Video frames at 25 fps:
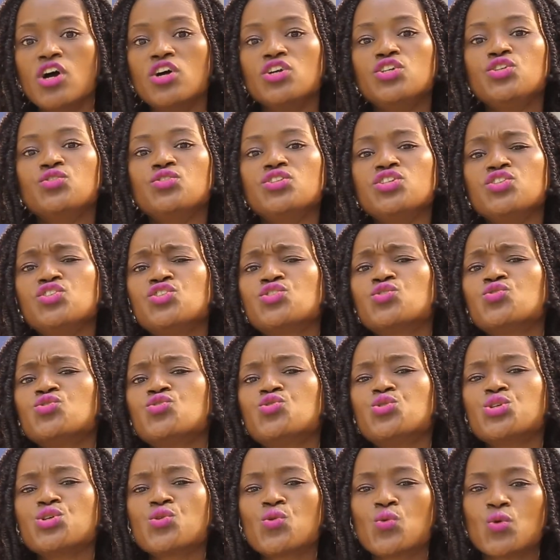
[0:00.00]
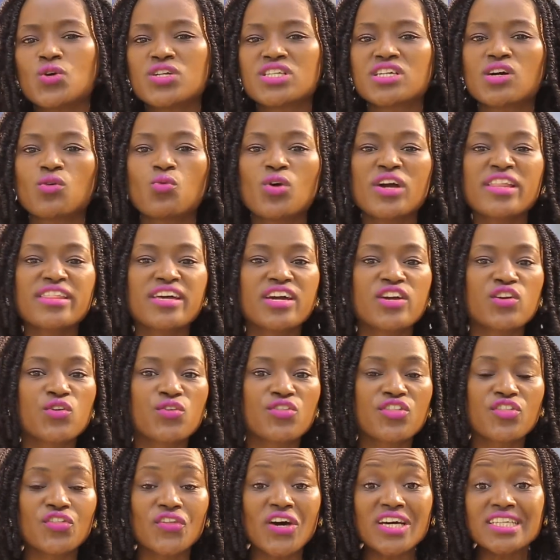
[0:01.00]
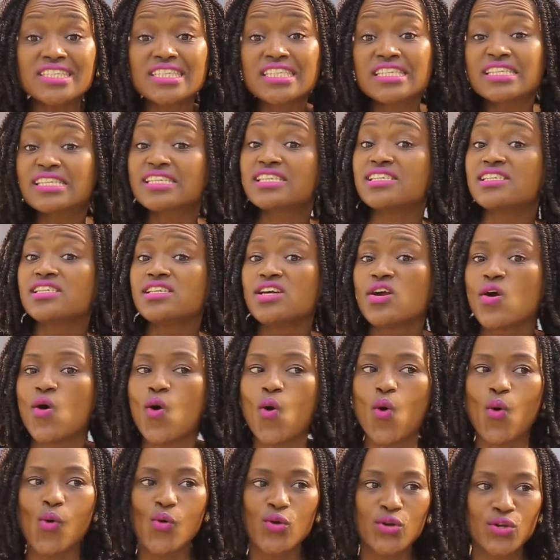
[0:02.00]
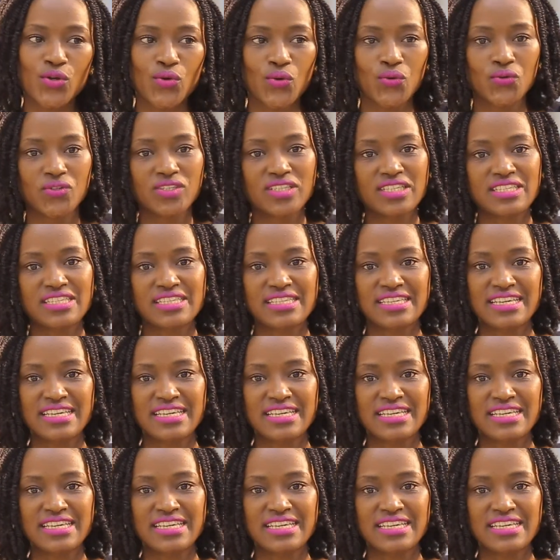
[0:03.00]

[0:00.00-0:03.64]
you need to drink water whether you're thirsty or not.